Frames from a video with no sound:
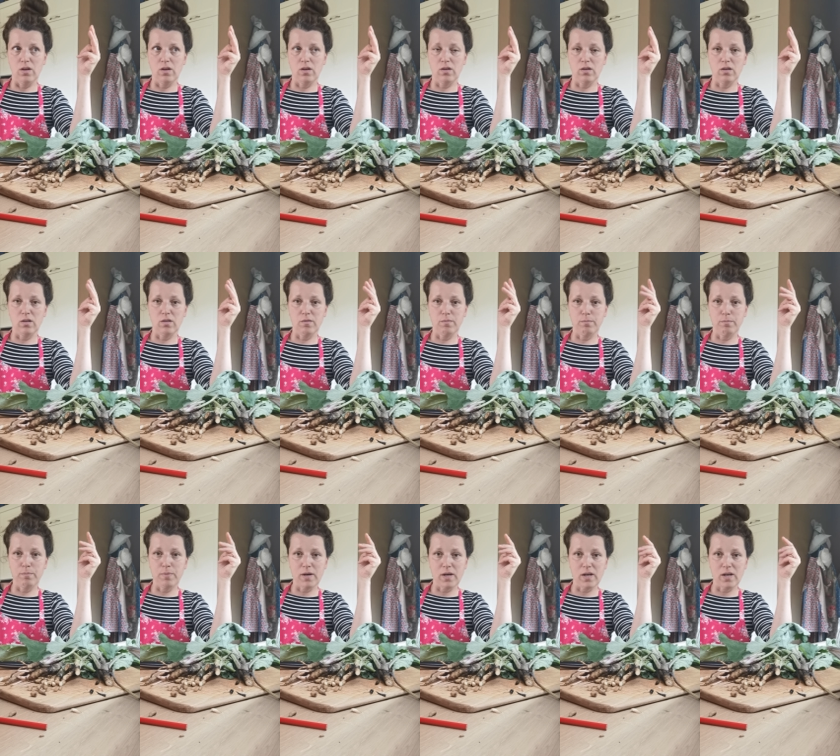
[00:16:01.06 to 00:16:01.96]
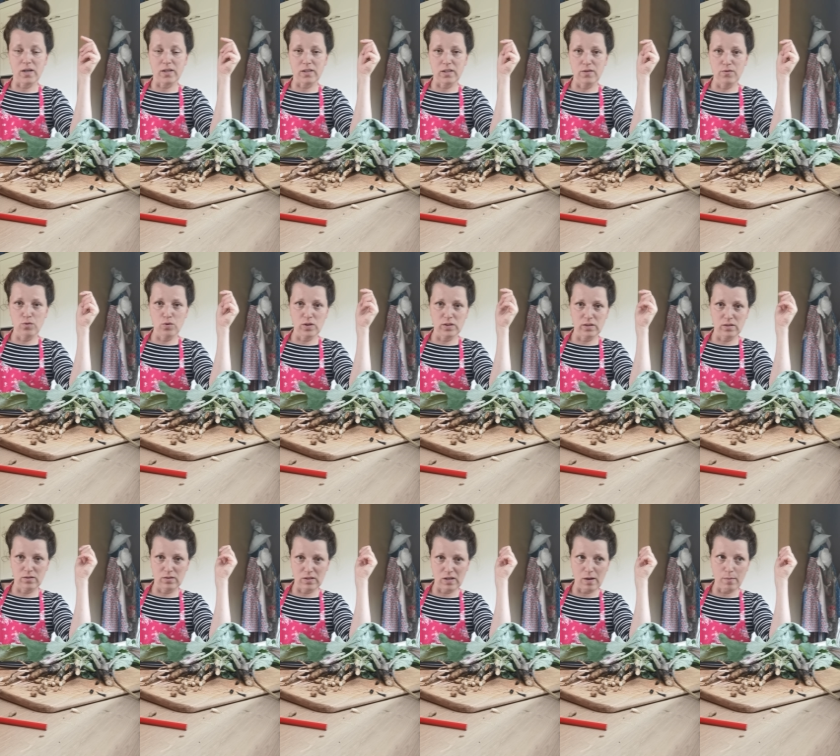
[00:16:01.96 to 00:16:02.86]
But if you
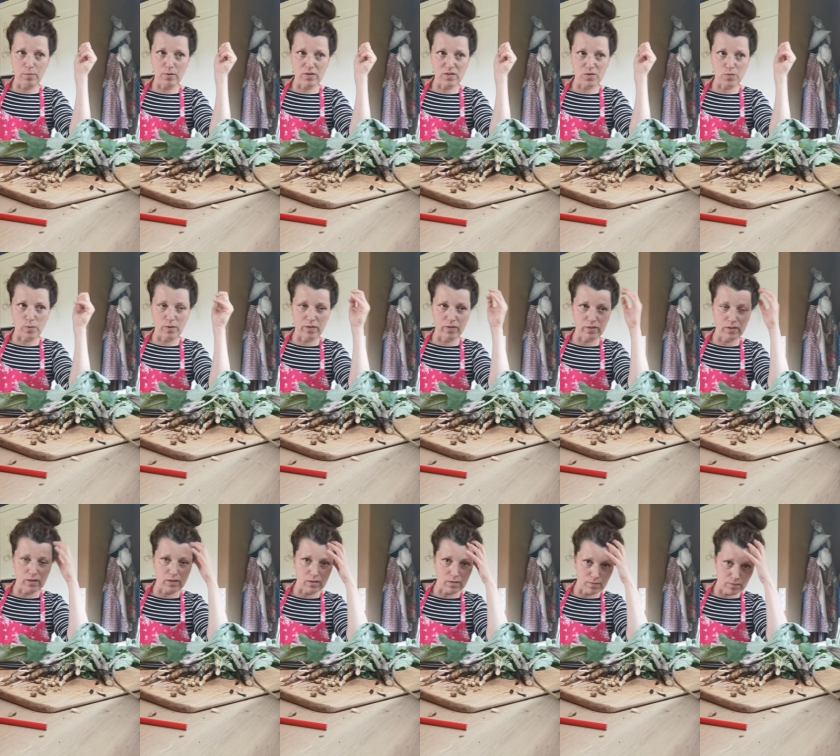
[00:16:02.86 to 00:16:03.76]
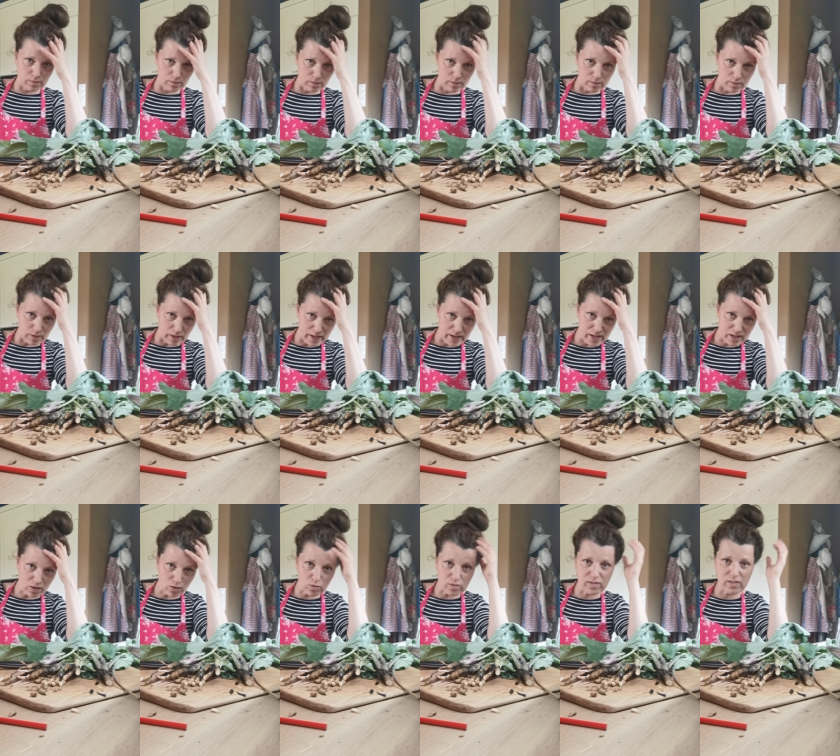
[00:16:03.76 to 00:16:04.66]
had troubles with
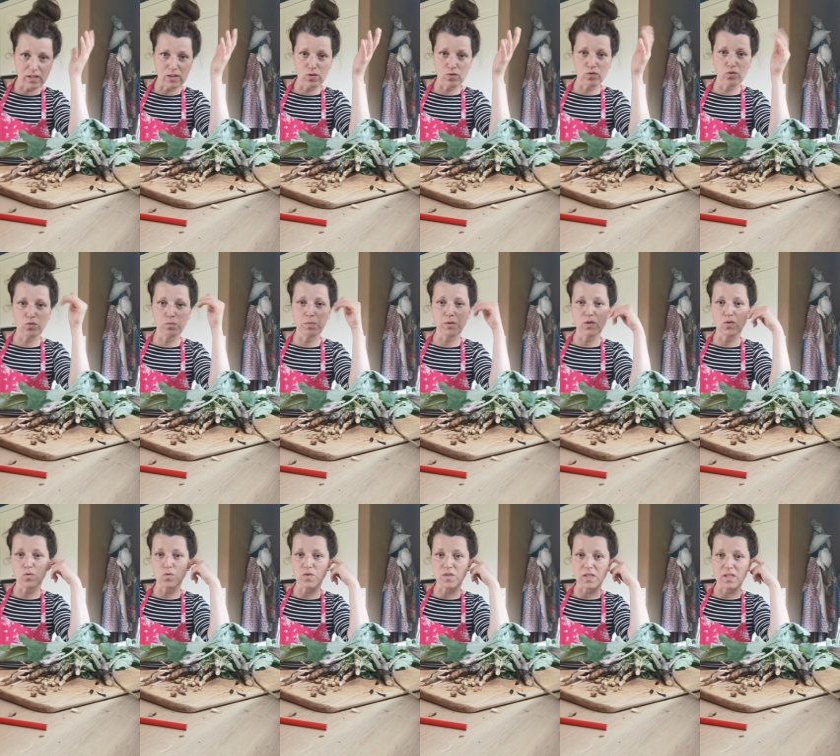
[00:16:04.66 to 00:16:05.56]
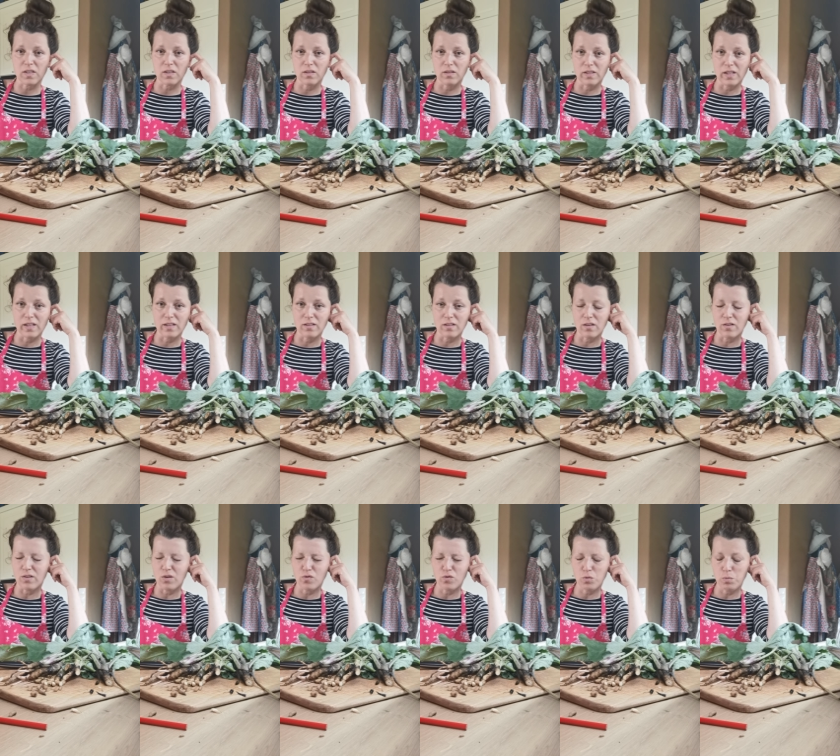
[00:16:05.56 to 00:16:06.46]
hair loss, then you would be using
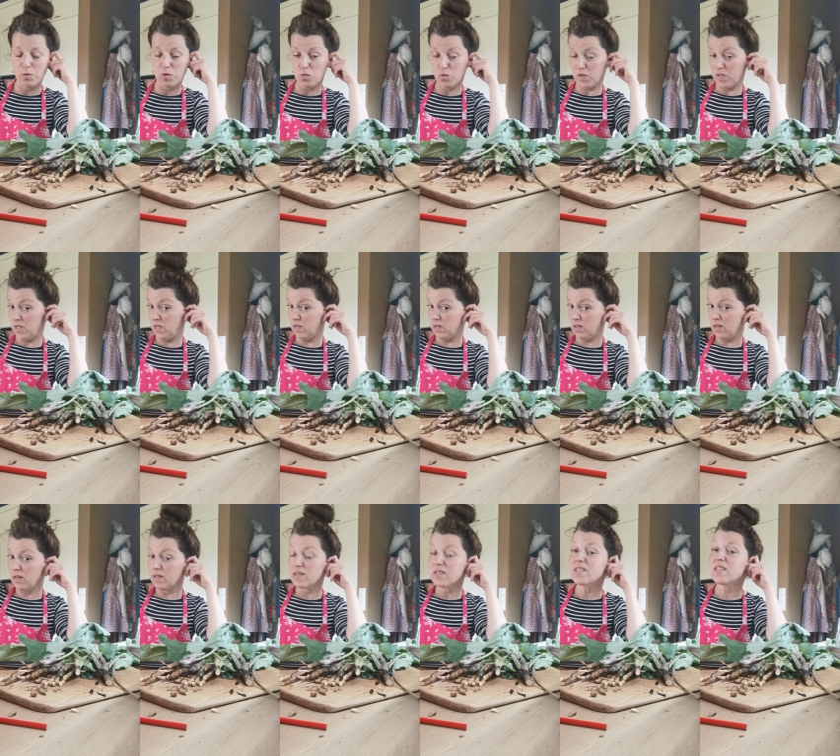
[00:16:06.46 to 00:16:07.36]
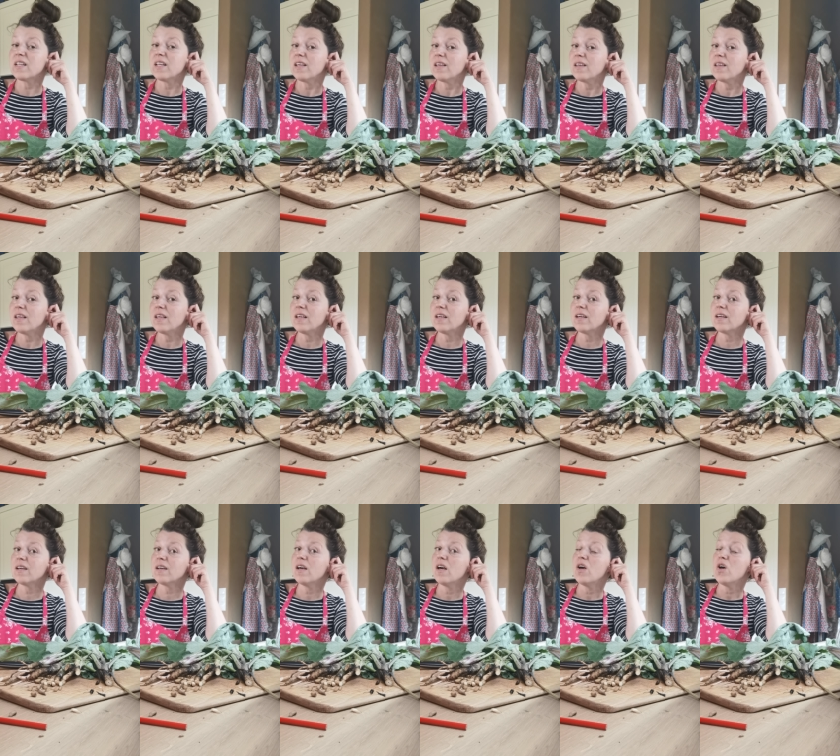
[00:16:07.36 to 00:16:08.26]

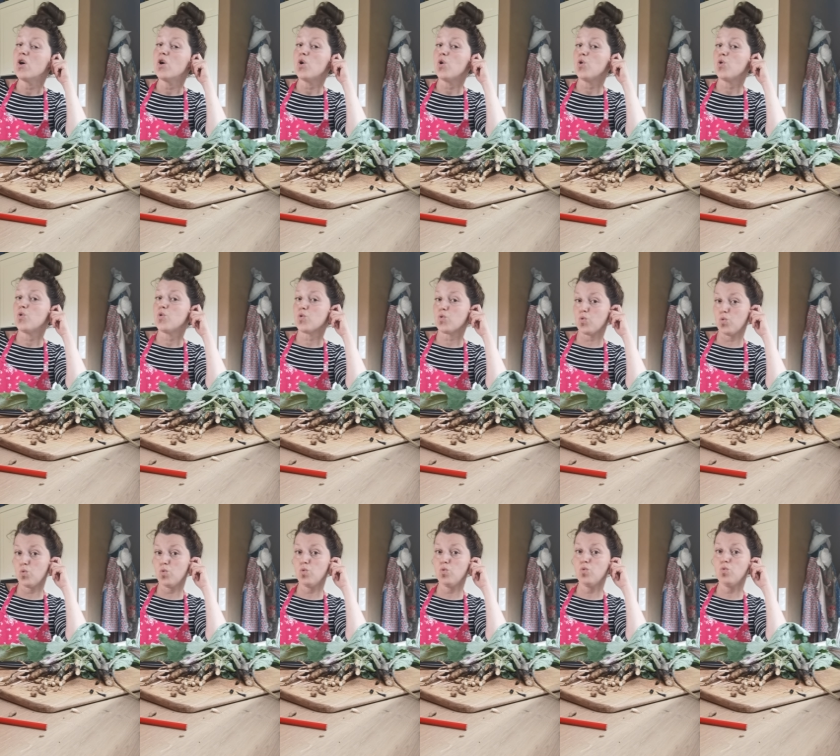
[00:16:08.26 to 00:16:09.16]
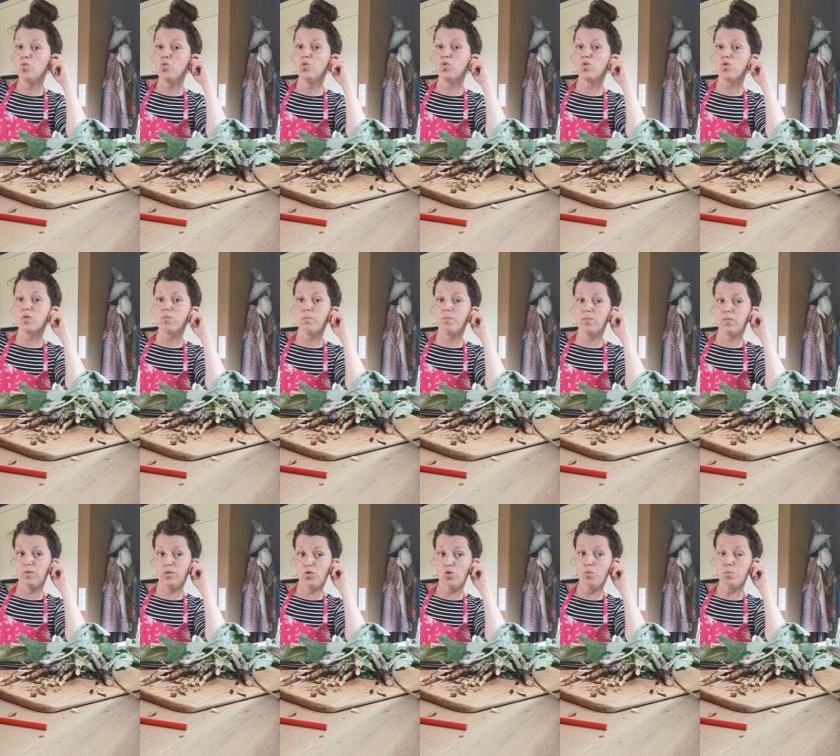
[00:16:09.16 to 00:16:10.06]
stinging root or
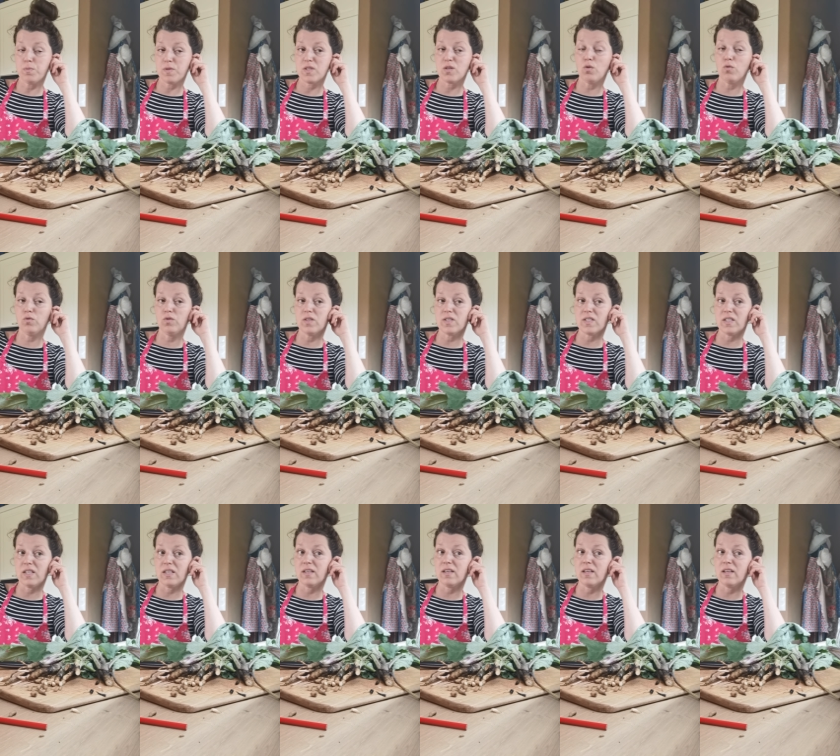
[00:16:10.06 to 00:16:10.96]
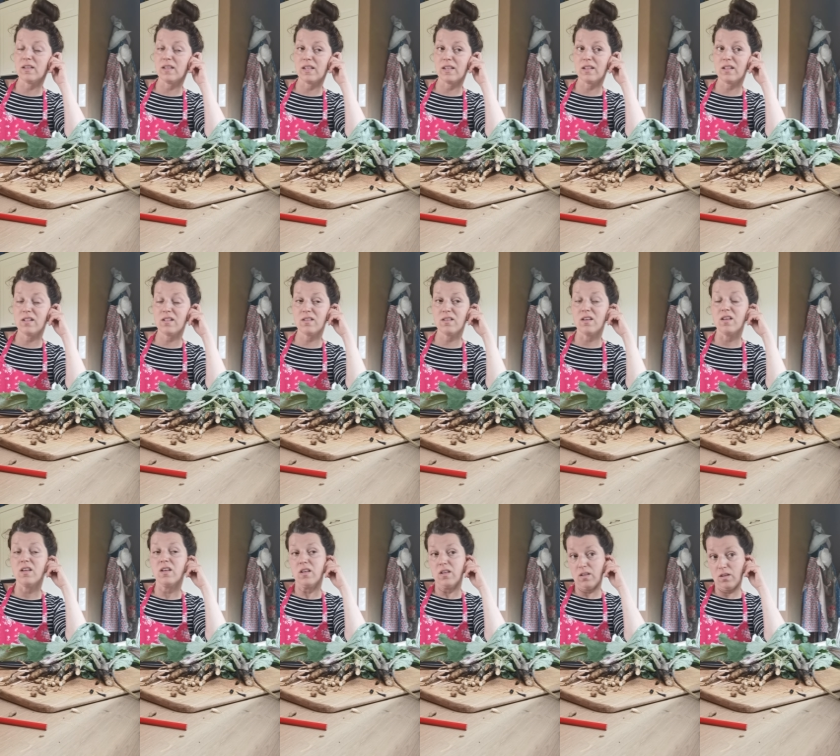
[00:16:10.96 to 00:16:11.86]
tops of the stinging
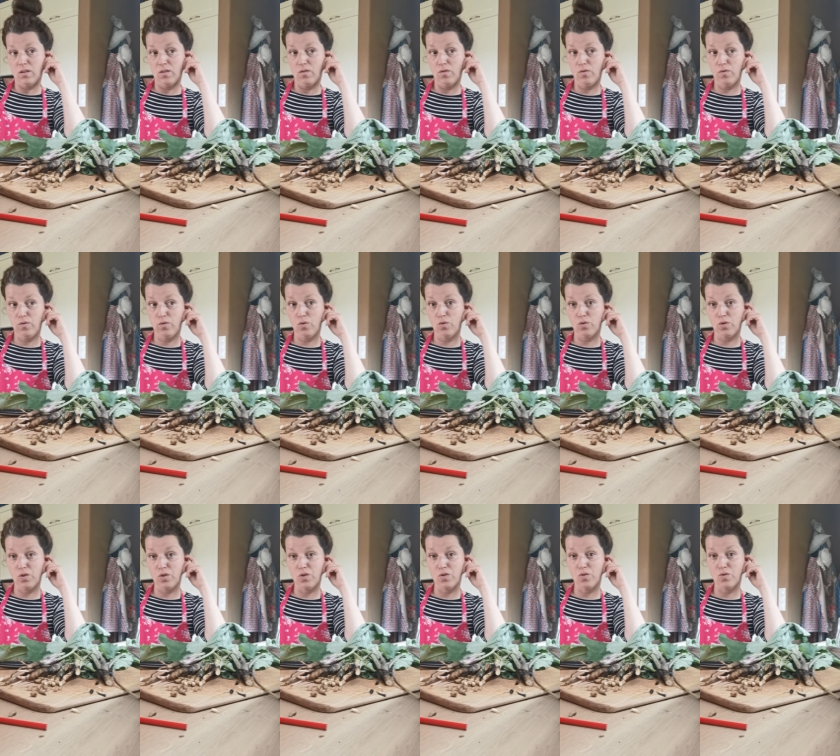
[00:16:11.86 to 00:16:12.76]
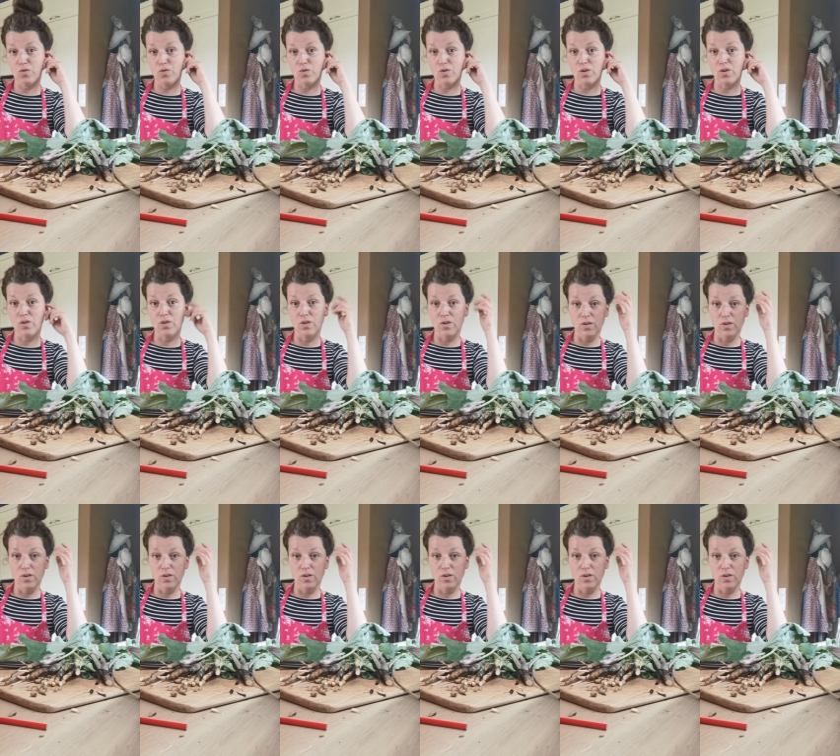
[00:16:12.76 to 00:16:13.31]
nettle for your